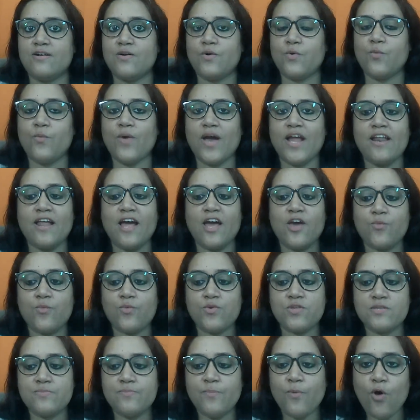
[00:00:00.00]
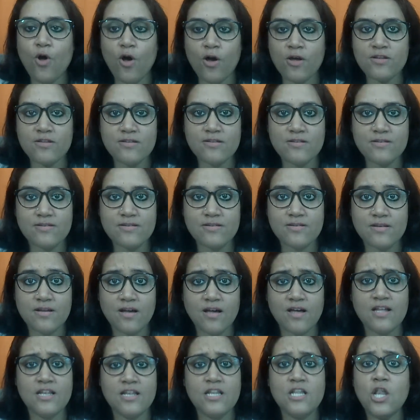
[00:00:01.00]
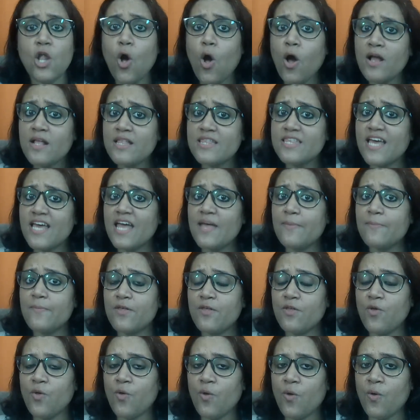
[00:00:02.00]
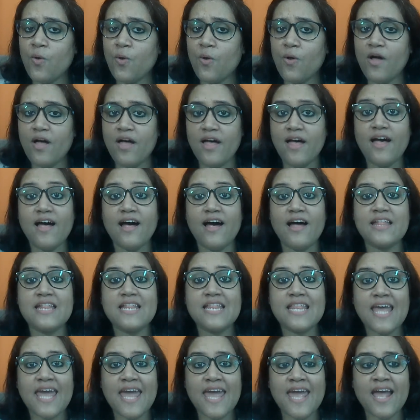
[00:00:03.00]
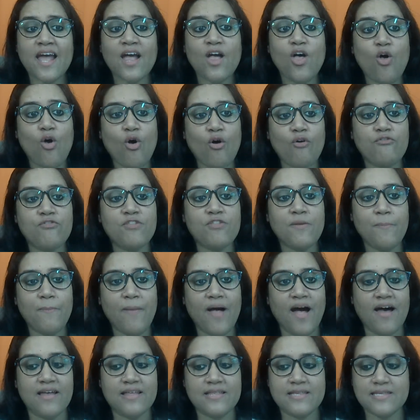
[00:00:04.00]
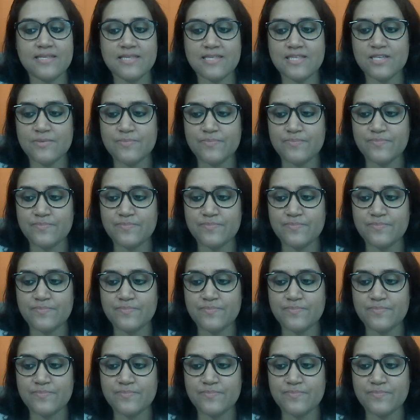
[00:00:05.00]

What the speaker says: when I was born, a long time ago, a thing of the past.